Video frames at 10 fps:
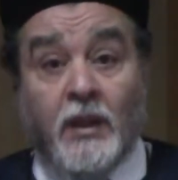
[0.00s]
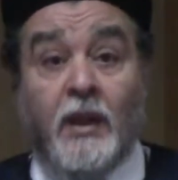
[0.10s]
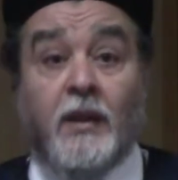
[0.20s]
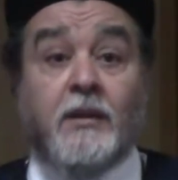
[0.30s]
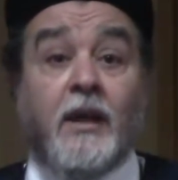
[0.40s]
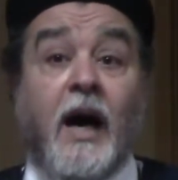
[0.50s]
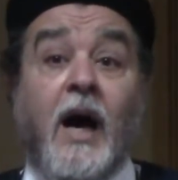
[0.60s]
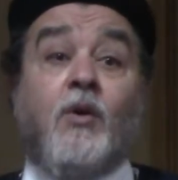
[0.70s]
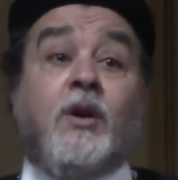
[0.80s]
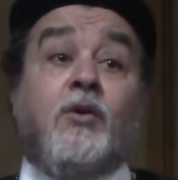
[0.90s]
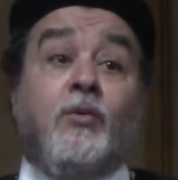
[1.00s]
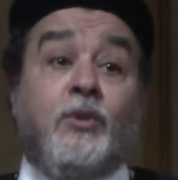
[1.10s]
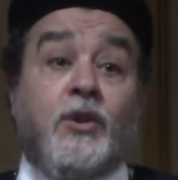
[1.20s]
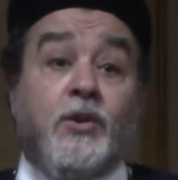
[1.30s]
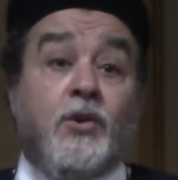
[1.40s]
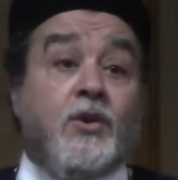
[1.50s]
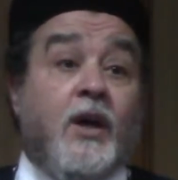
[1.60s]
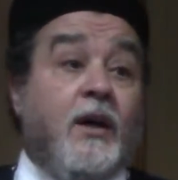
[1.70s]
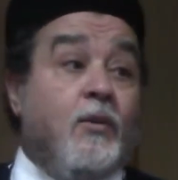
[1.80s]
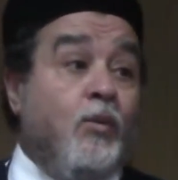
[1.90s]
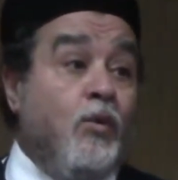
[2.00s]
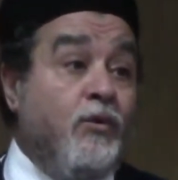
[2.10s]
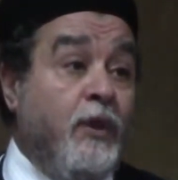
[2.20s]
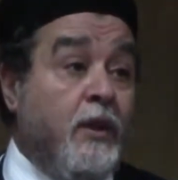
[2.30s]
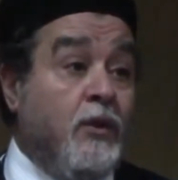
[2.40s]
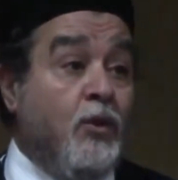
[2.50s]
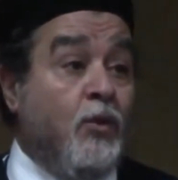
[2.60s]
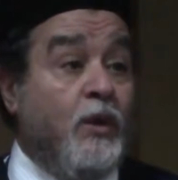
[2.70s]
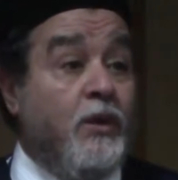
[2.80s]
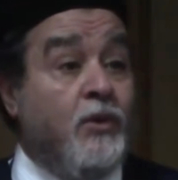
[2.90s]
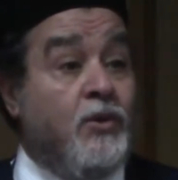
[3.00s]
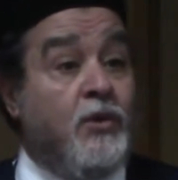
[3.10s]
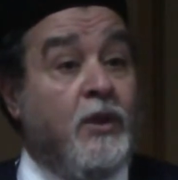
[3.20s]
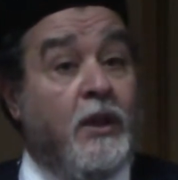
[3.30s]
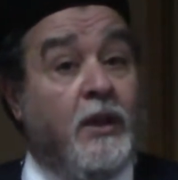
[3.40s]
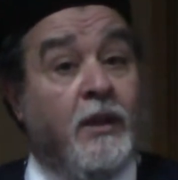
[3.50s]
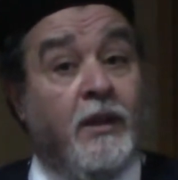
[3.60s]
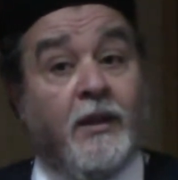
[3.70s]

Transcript: And our communities are moving towards the